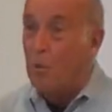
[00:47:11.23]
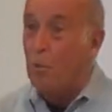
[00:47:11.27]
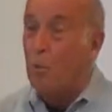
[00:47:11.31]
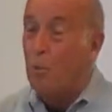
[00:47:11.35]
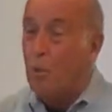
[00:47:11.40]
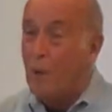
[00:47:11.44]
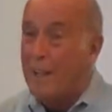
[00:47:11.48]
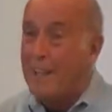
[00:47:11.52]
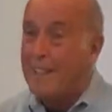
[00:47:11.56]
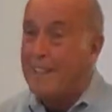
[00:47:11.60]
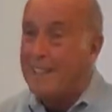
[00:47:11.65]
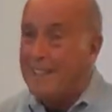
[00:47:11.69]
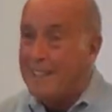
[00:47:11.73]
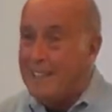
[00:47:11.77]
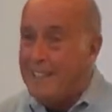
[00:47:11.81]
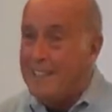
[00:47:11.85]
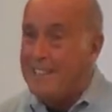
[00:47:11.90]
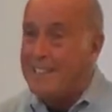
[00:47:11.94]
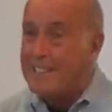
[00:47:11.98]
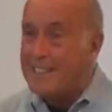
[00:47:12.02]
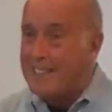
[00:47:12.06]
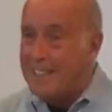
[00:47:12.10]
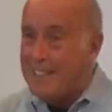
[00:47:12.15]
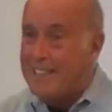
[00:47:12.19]
What
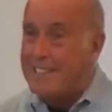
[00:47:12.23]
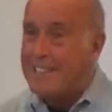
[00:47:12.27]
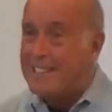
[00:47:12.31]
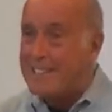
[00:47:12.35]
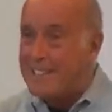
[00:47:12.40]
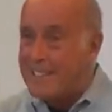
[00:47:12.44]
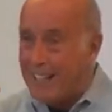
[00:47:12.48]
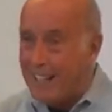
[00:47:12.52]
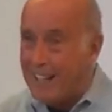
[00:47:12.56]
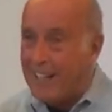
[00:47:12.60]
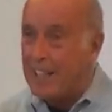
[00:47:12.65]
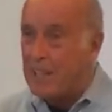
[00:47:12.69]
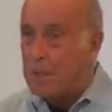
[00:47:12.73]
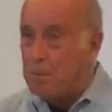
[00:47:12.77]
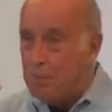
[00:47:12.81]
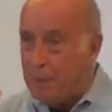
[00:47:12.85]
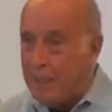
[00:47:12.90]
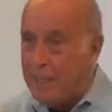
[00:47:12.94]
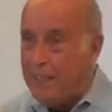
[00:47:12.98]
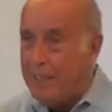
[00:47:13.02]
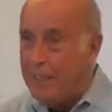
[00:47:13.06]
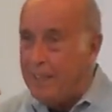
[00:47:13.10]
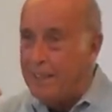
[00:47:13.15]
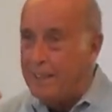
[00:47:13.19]
is it telling
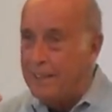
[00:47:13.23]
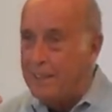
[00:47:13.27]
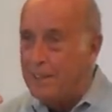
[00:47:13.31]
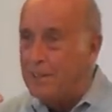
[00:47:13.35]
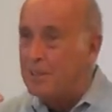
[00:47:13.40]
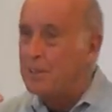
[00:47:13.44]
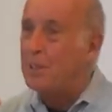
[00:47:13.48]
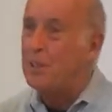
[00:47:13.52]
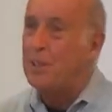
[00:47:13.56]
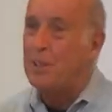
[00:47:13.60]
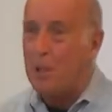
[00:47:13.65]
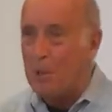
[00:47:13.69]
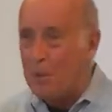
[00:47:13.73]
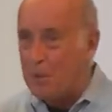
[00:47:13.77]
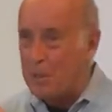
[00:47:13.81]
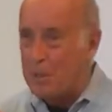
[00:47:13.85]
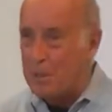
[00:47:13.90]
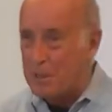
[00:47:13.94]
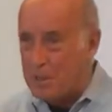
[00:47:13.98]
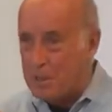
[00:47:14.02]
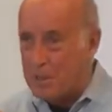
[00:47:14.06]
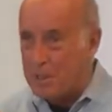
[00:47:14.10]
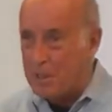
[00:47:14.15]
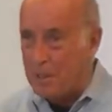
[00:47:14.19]
me to
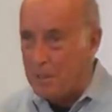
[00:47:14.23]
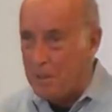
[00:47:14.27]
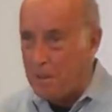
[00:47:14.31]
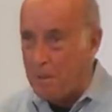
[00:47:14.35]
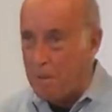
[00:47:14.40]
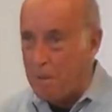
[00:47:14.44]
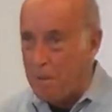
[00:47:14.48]
notice?